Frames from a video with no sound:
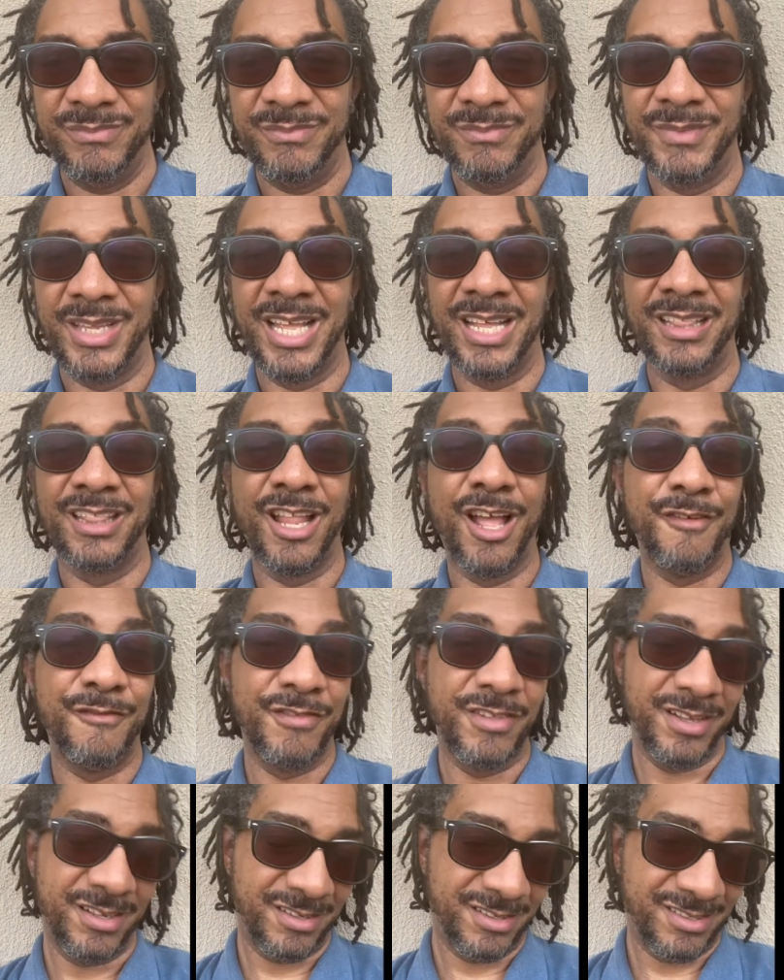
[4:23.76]
They love
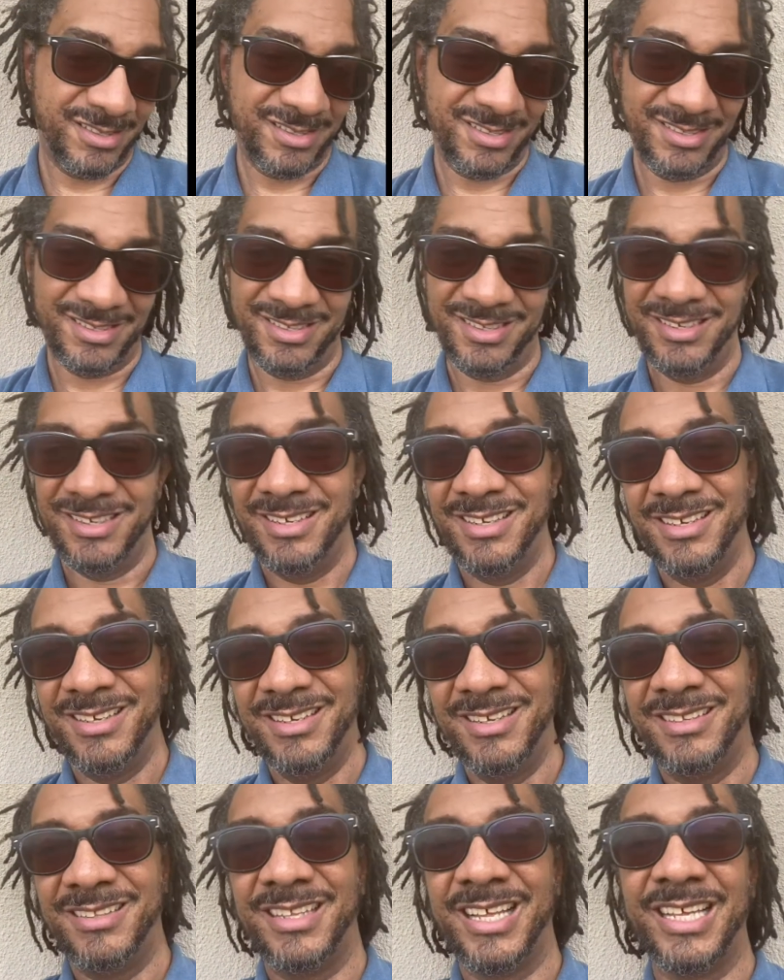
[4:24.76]
this.
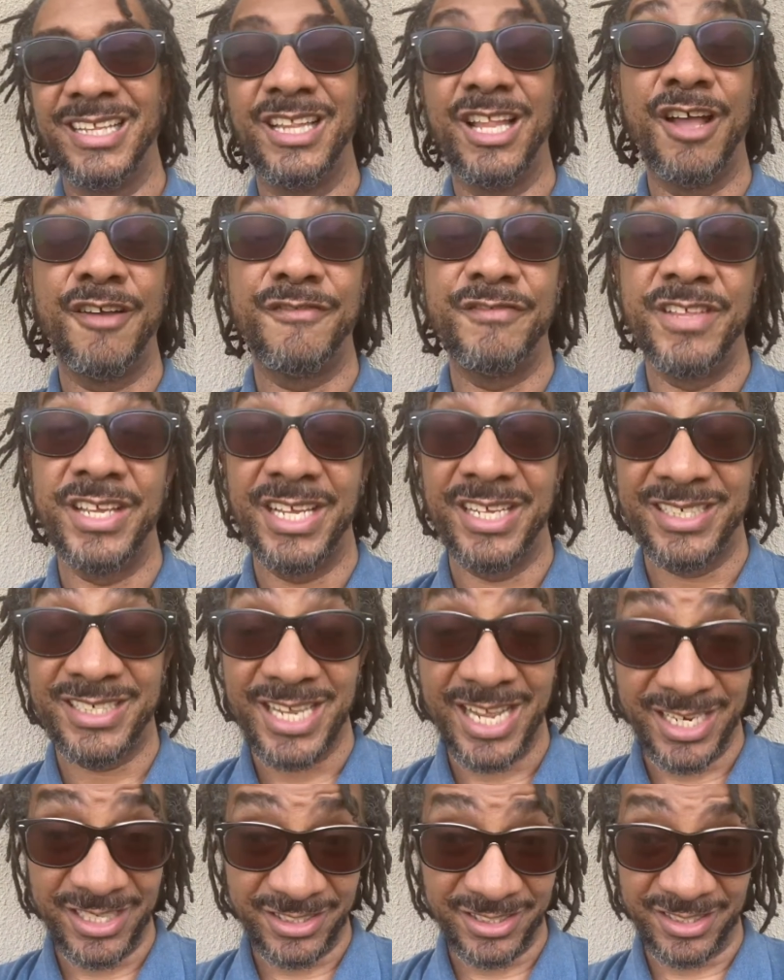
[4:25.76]
They love the
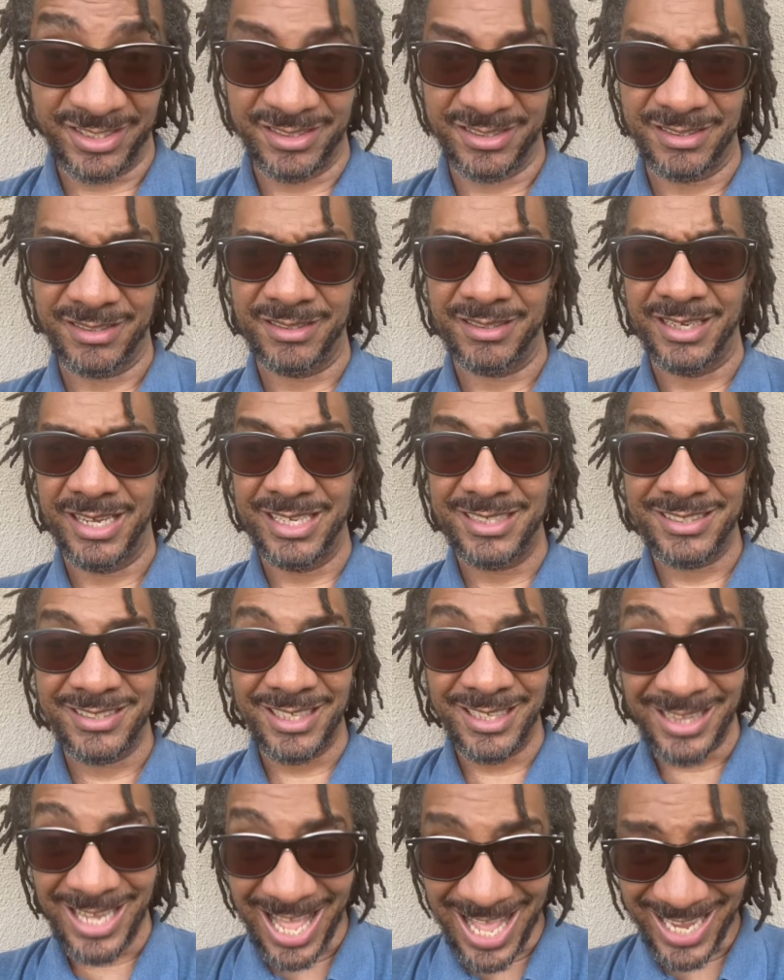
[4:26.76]
attention. It's the
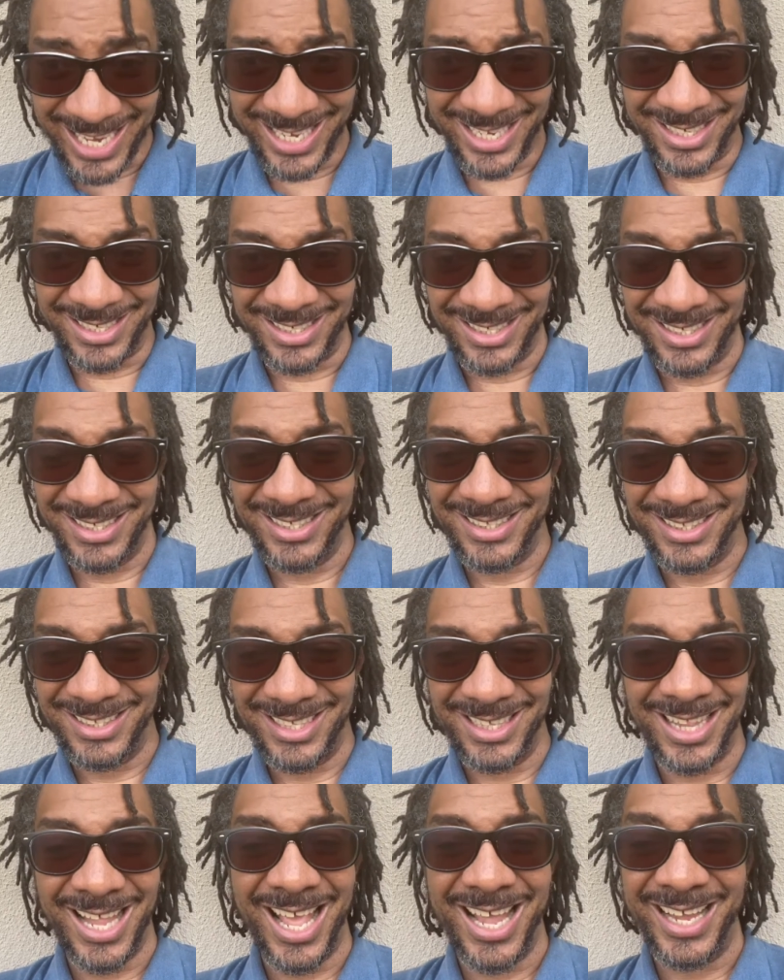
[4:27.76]
lion, the
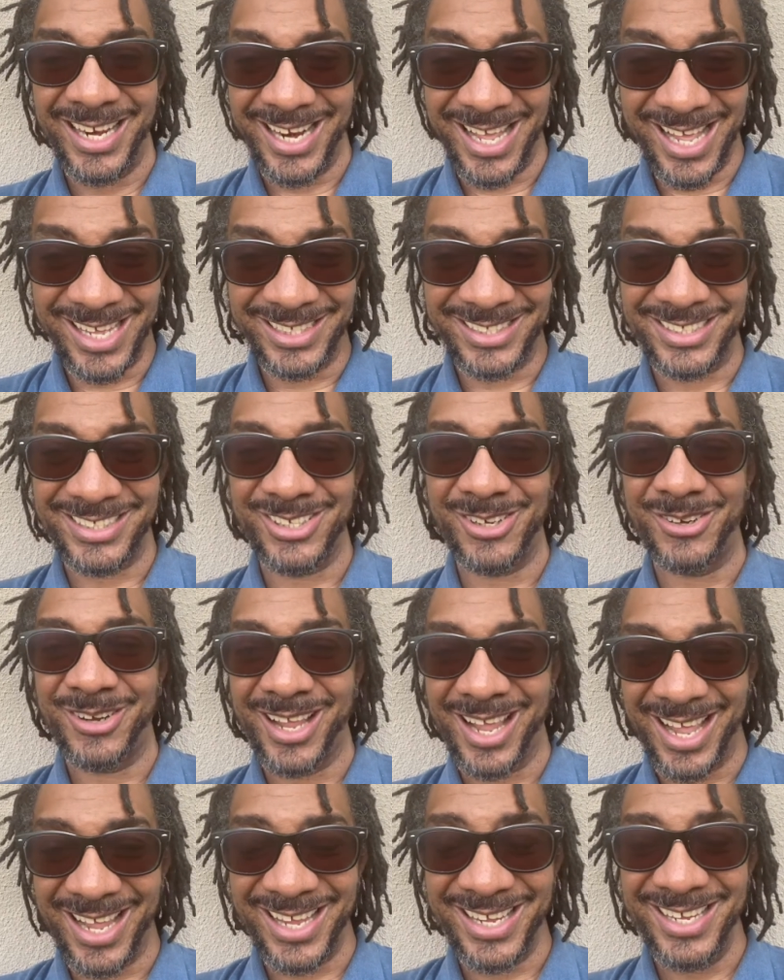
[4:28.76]
lioness,
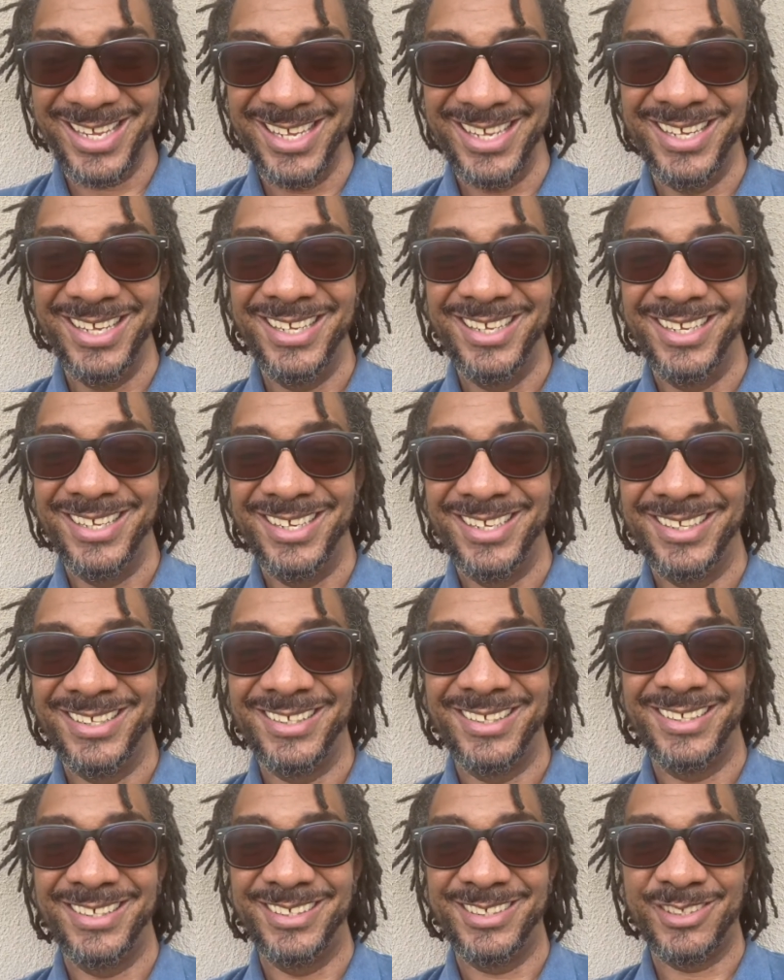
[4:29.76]
okay?
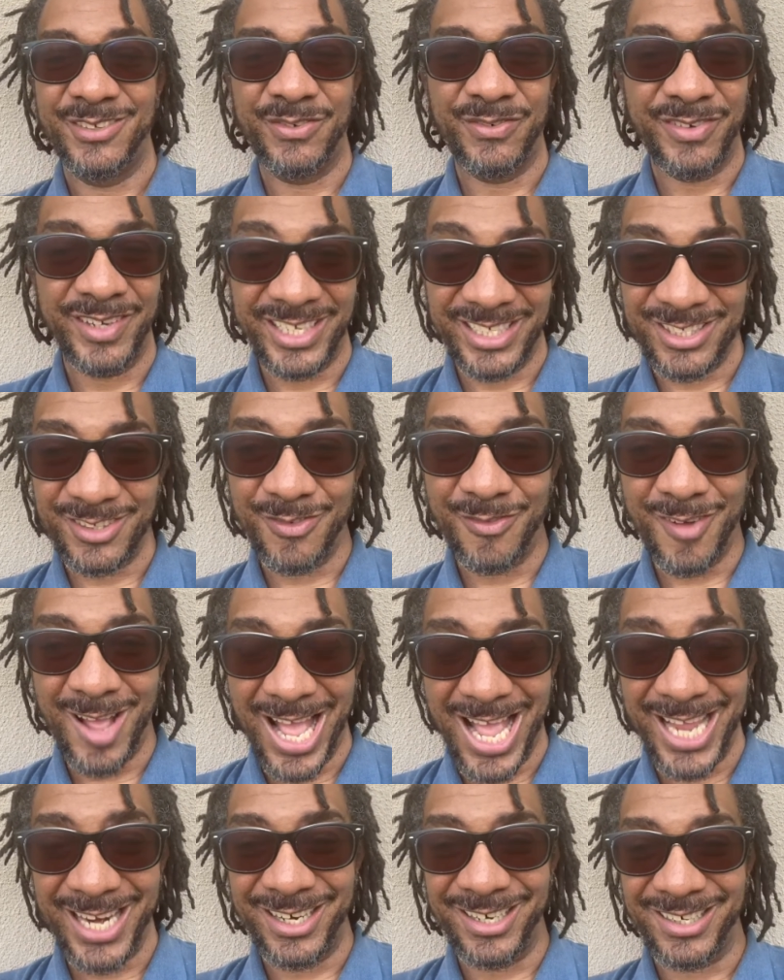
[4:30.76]
It's fixed
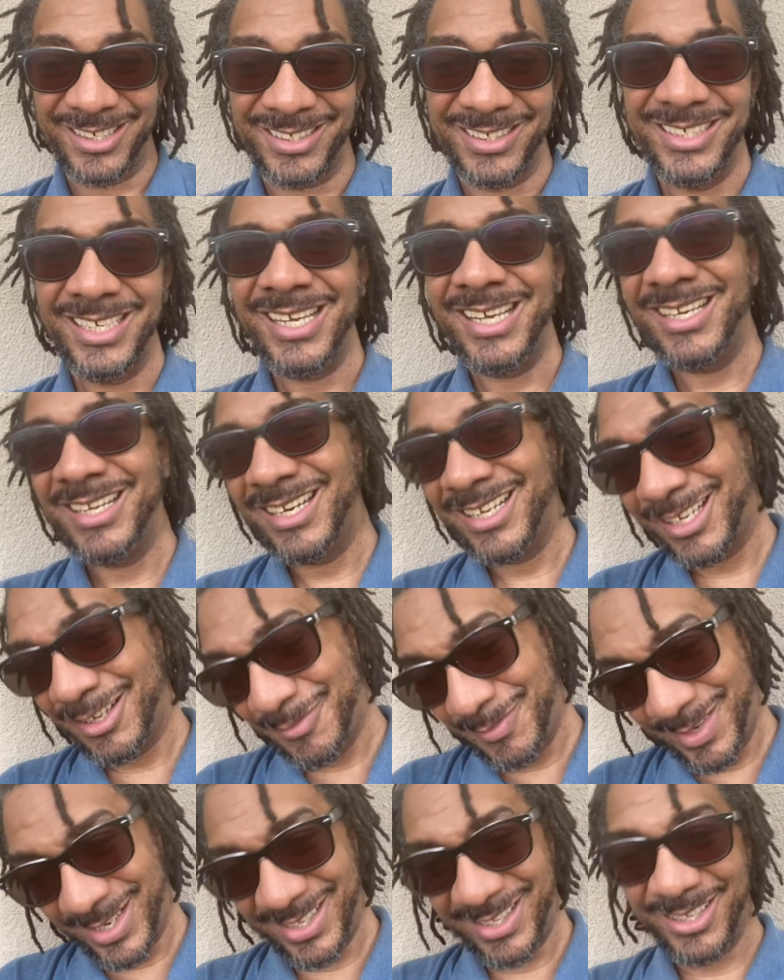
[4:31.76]
fire. Yeah, they can
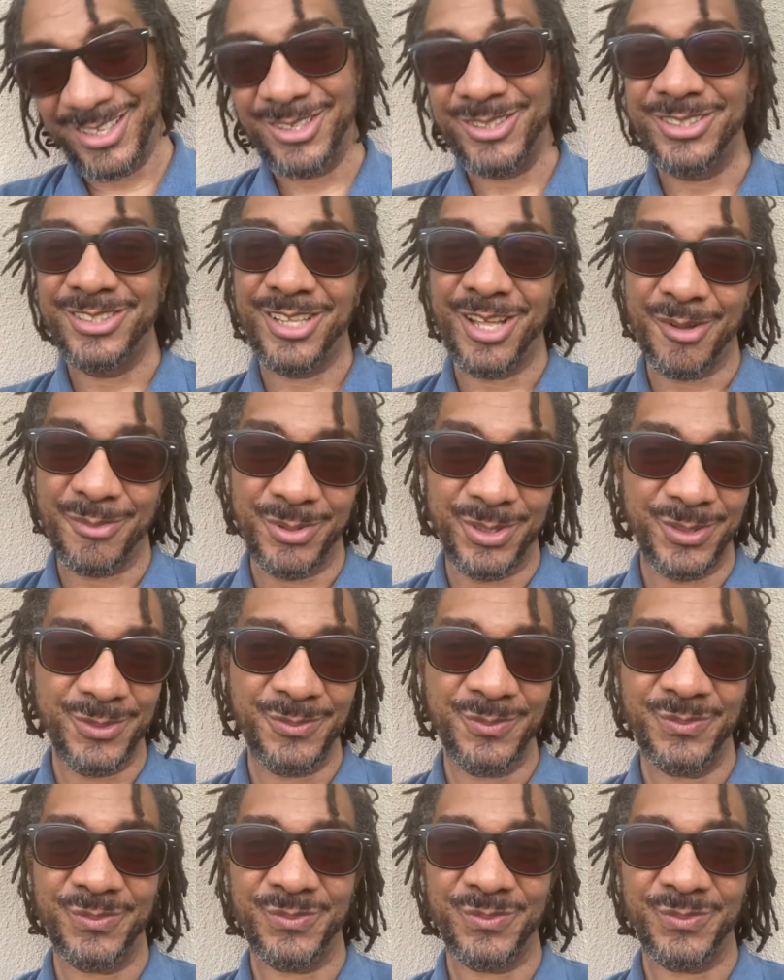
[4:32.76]
be a little stubborn.